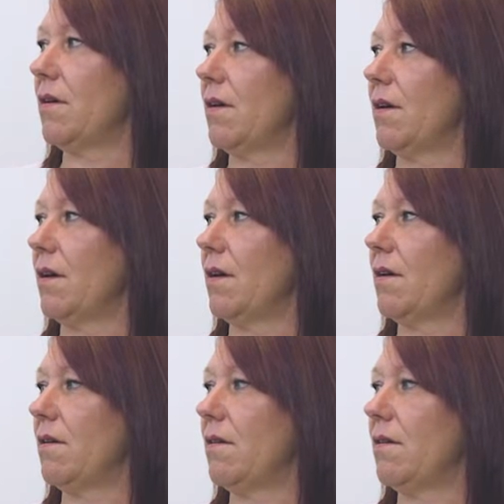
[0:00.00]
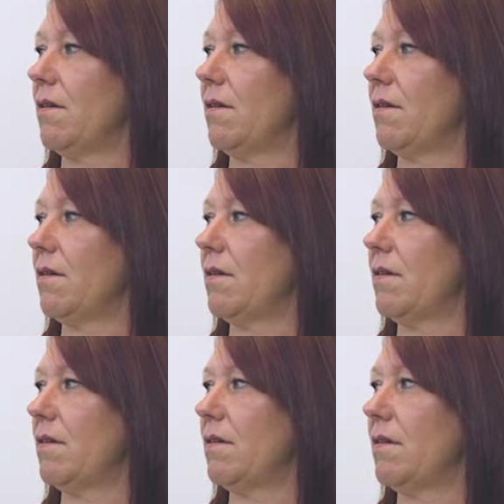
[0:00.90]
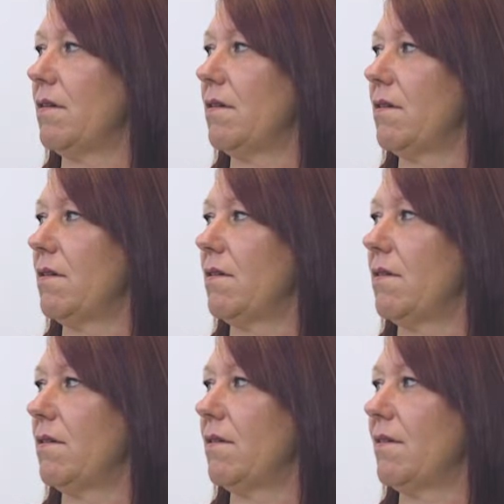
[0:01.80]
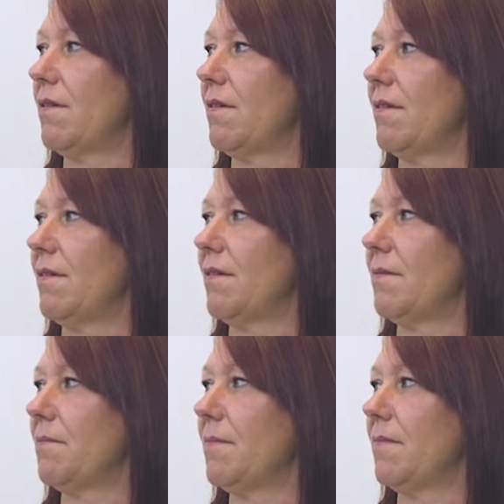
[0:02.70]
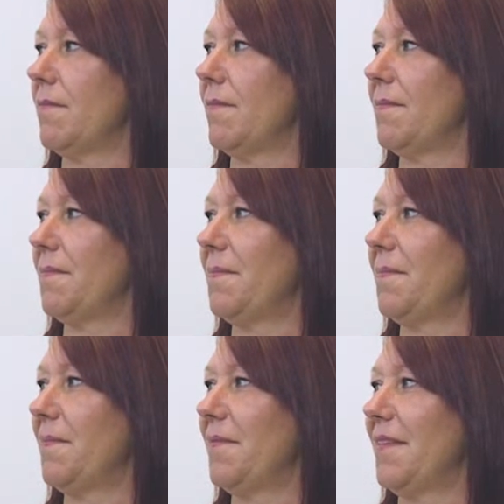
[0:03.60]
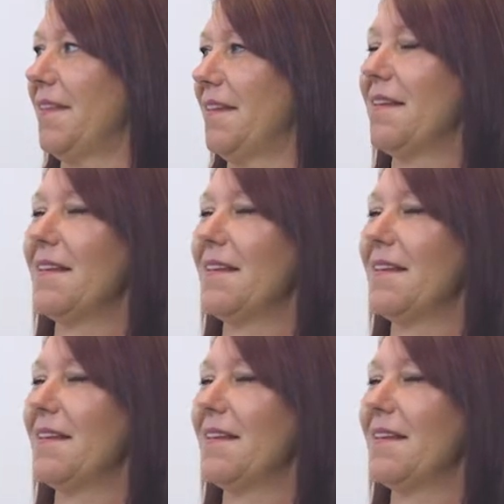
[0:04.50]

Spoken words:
[no speech]